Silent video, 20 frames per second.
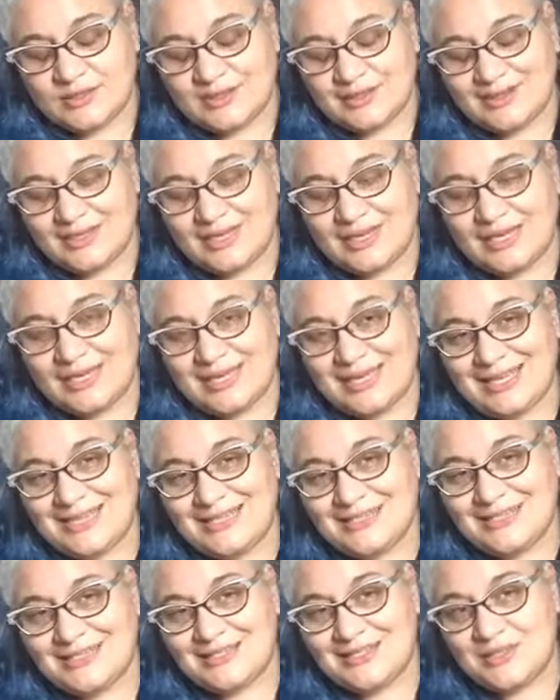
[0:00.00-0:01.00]
getting
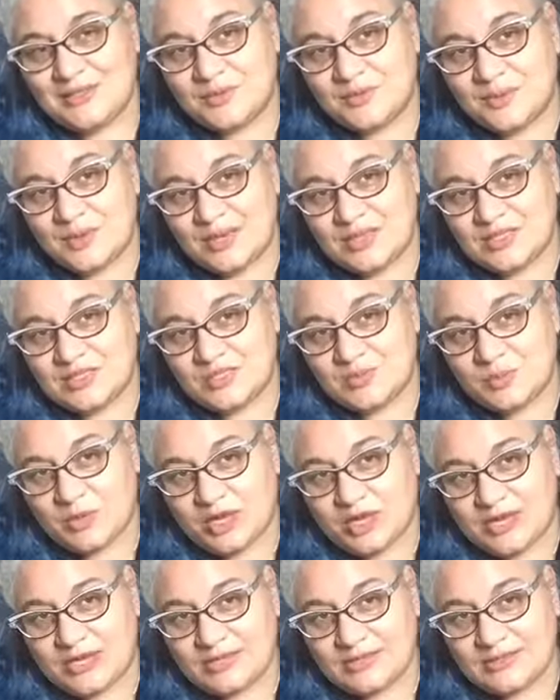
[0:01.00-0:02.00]
into the right
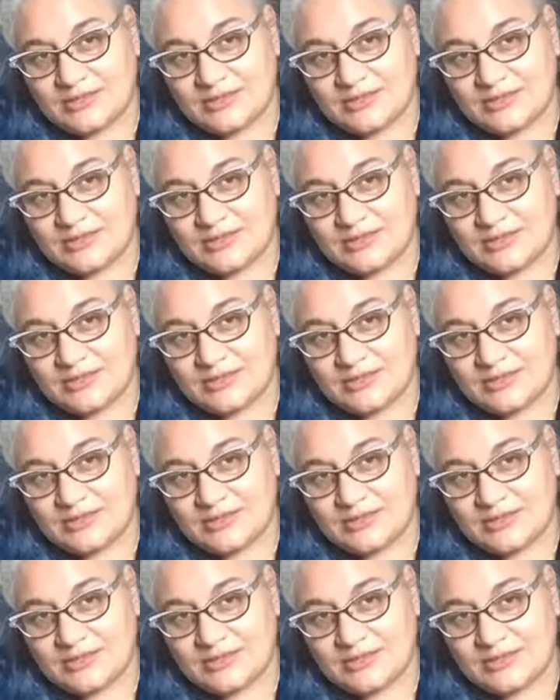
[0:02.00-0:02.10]
spot.